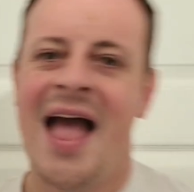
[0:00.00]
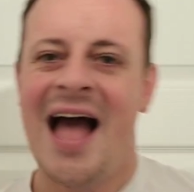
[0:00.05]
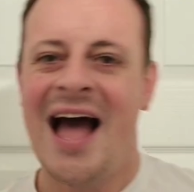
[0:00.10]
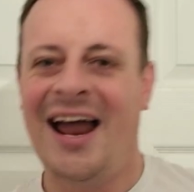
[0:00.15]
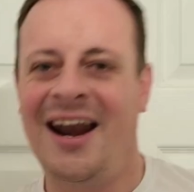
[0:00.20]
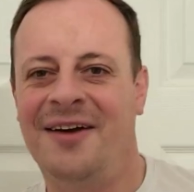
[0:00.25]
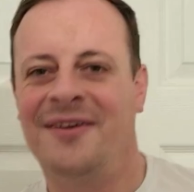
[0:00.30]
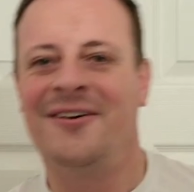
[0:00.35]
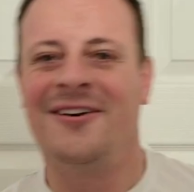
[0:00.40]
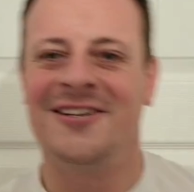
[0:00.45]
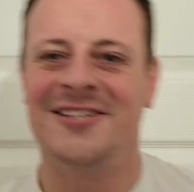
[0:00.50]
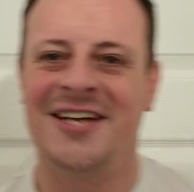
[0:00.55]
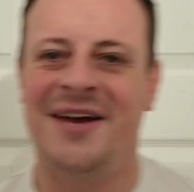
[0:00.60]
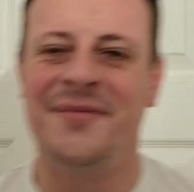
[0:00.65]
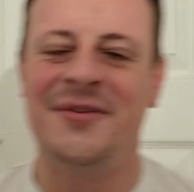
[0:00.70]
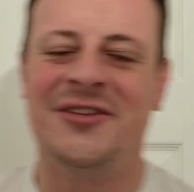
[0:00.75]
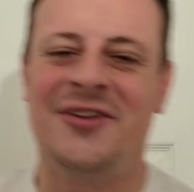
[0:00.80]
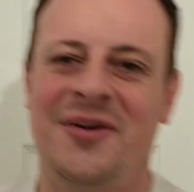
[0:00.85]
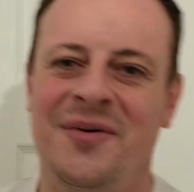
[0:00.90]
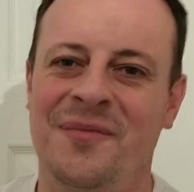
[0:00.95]
Hello guys, how
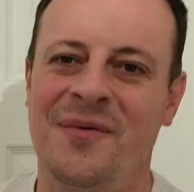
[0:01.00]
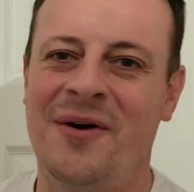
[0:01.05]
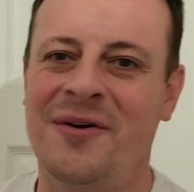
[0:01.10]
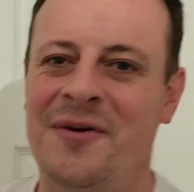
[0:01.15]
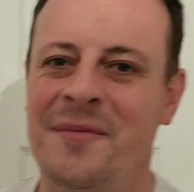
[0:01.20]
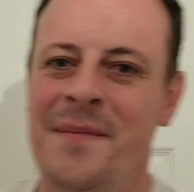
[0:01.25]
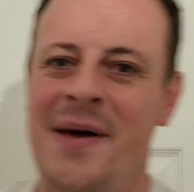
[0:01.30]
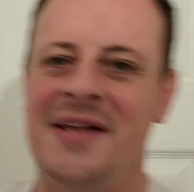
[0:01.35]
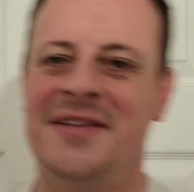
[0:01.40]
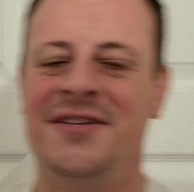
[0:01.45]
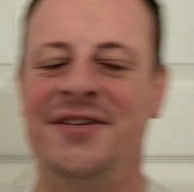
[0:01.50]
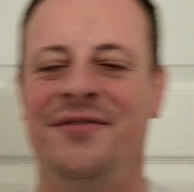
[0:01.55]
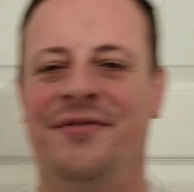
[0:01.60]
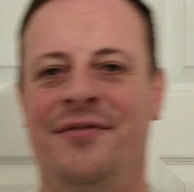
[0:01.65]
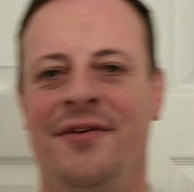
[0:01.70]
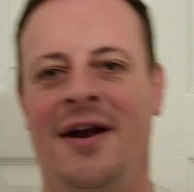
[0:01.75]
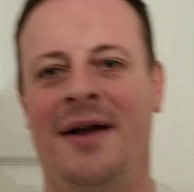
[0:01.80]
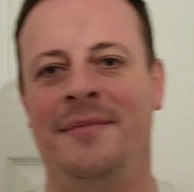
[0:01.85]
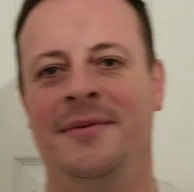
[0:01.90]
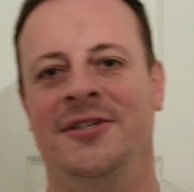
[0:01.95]
we doing? Welcome back to the
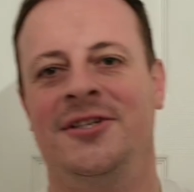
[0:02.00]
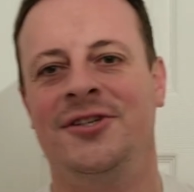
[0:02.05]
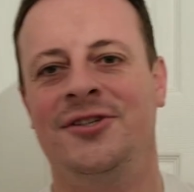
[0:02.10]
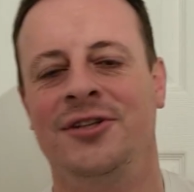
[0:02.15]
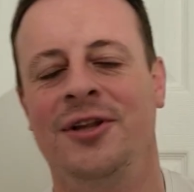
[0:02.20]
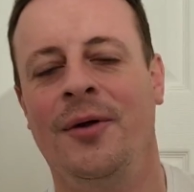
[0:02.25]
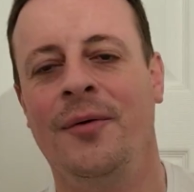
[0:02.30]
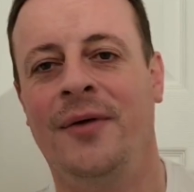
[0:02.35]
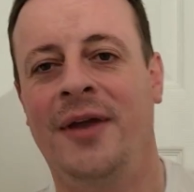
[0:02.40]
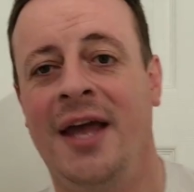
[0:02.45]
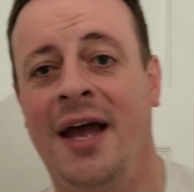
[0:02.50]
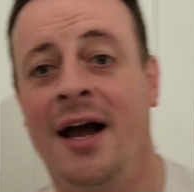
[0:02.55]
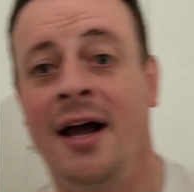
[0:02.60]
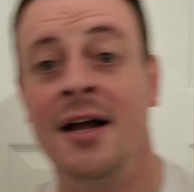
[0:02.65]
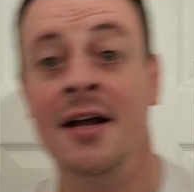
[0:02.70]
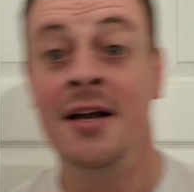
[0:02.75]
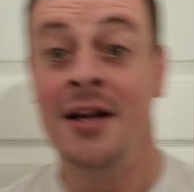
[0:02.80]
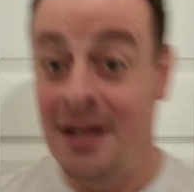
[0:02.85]
Free Hammers. It's Luke here.